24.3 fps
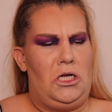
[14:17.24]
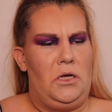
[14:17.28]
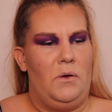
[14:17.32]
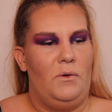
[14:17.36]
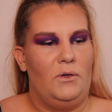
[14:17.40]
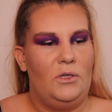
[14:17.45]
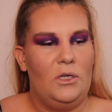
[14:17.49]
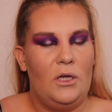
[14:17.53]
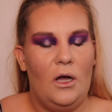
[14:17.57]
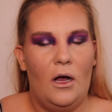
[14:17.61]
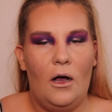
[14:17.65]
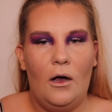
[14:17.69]

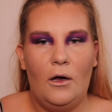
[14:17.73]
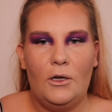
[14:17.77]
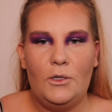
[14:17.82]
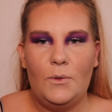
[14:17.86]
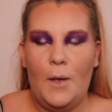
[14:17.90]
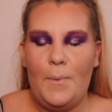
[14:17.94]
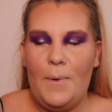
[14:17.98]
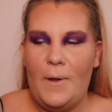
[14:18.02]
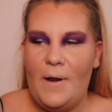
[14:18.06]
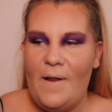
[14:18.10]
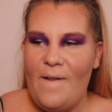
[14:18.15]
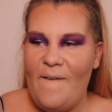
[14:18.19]
It's hard to
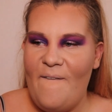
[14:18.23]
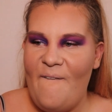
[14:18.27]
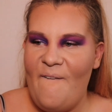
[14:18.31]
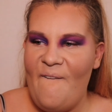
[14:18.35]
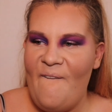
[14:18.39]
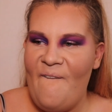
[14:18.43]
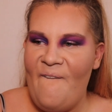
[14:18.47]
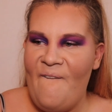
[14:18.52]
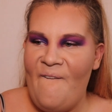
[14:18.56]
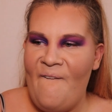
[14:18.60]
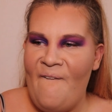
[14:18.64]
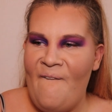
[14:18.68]
open it.
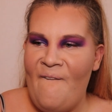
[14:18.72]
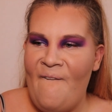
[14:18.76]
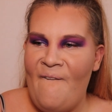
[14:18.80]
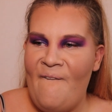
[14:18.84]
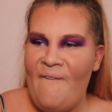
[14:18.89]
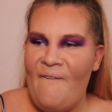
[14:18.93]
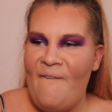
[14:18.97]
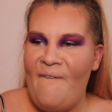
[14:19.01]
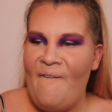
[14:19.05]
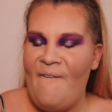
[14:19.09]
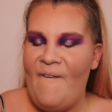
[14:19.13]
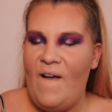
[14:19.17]

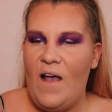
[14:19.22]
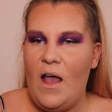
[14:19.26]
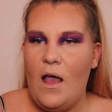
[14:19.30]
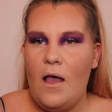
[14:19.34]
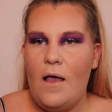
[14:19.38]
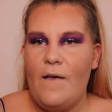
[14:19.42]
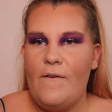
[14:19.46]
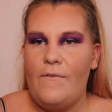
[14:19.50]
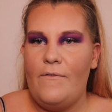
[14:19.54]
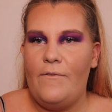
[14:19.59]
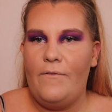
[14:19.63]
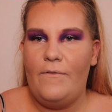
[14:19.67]

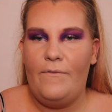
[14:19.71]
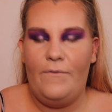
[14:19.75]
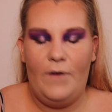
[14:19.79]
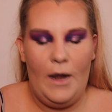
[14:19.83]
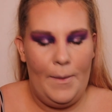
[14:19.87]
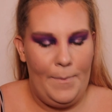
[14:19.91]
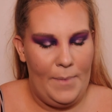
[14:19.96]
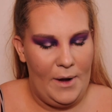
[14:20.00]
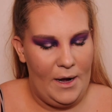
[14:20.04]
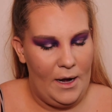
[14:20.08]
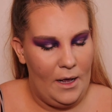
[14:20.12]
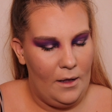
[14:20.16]

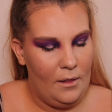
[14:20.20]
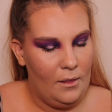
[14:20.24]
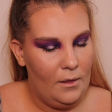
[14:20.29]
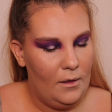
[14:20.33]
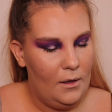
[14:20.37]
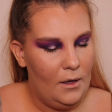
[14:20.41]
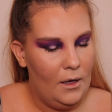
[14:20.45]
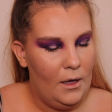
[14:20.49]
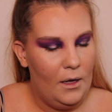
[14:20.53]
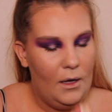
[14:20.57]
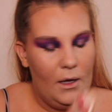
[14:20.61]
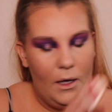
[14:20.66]
Flipping now.
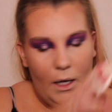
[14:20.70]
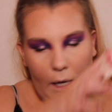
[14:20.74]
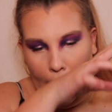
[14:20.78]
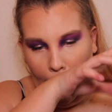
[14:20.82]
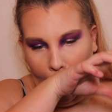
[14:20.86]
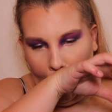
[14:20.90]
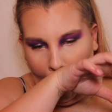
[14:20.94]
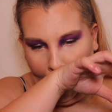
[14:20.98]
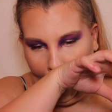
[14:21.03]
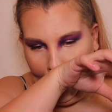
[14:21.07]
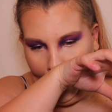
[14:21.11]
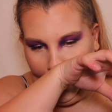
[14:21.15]

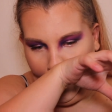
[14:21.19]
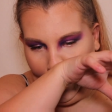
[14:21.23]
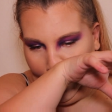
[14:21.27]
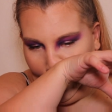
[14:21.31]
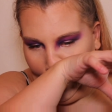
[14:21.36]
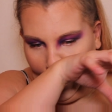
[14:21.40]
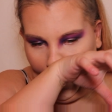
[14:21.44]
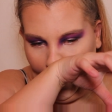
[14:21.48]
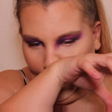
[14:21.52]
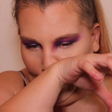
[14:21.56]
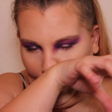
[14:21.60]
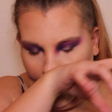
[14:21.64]

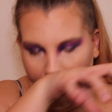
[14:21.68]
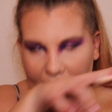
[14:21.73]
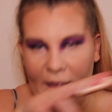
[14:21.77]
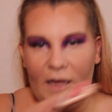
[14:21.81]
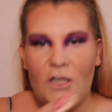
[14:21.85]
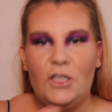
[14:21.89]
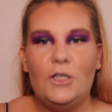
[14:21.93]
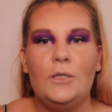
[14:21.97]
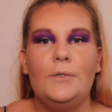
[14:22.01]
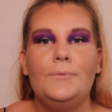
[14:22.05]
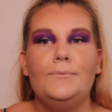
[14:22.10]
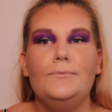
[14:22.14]
I'm going to
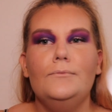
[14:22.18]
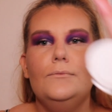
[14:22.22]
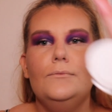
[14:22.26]
itch.